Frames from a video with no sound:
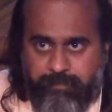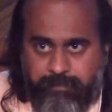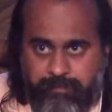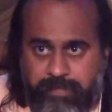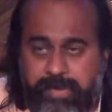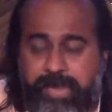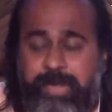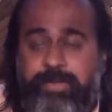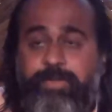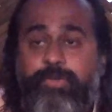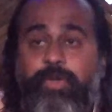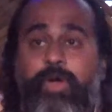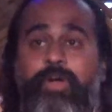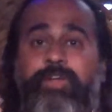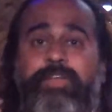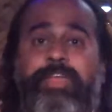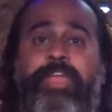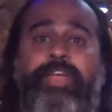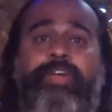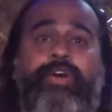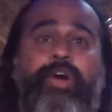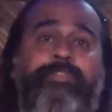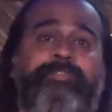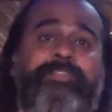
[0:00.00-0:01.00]
We are
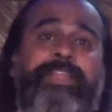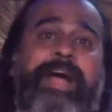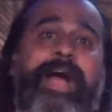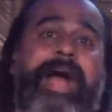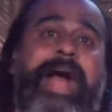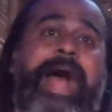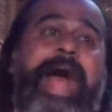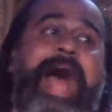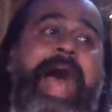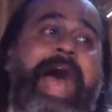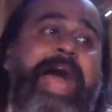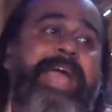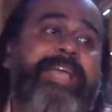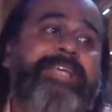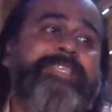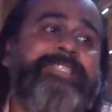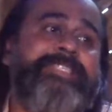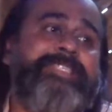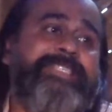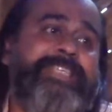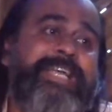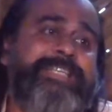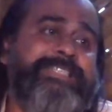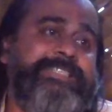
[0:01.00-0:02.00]
talking of the I
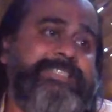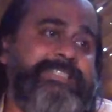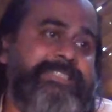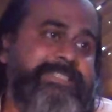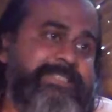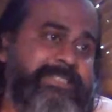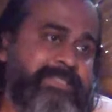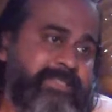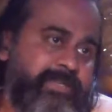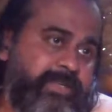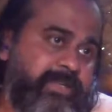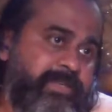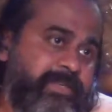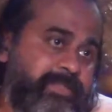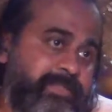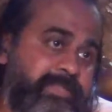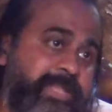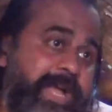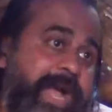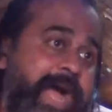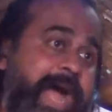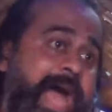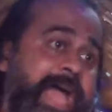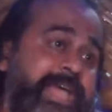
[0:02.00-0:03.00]
sense
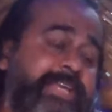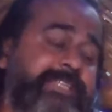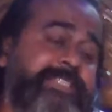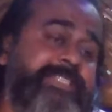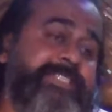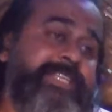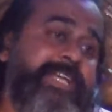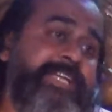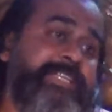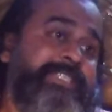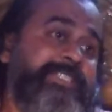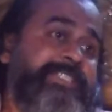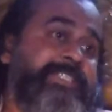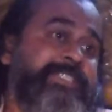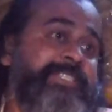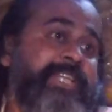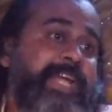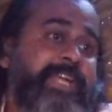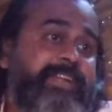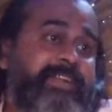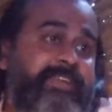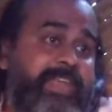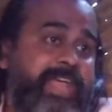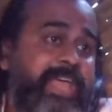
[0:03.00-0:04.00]

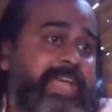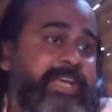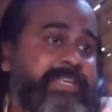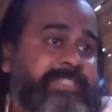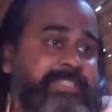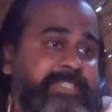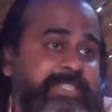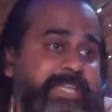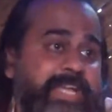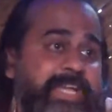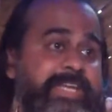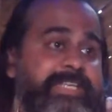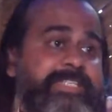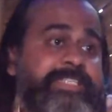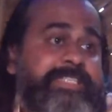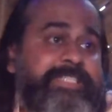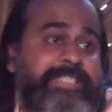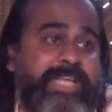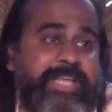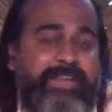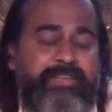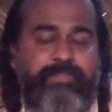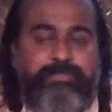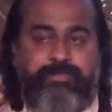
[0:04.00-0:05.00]
that takes
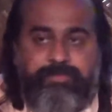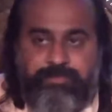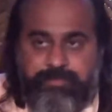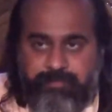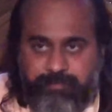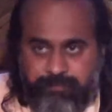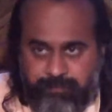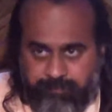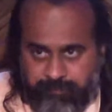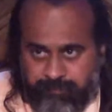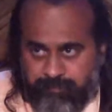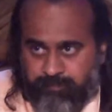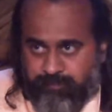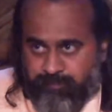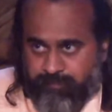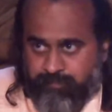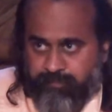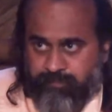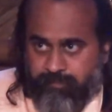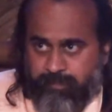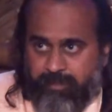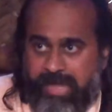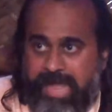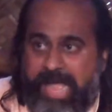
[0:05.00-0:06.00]
itself
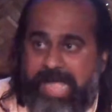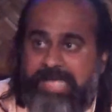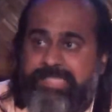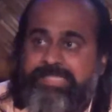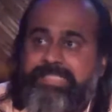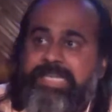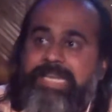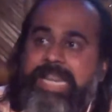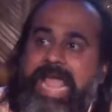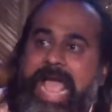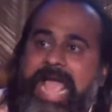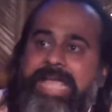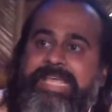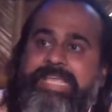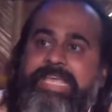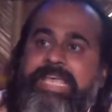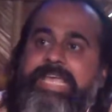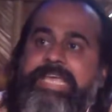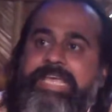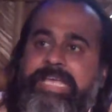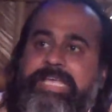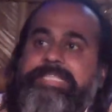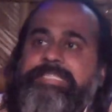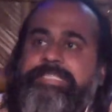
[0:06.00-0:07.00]
as
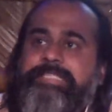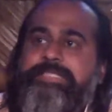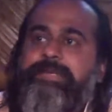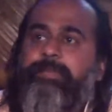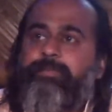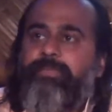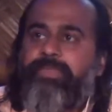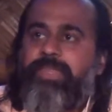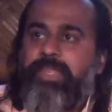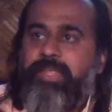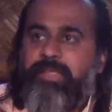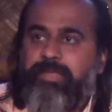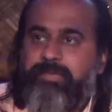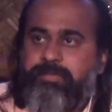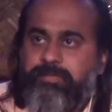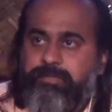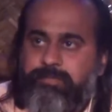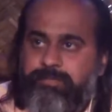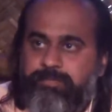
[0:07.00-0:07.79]
lacking in something.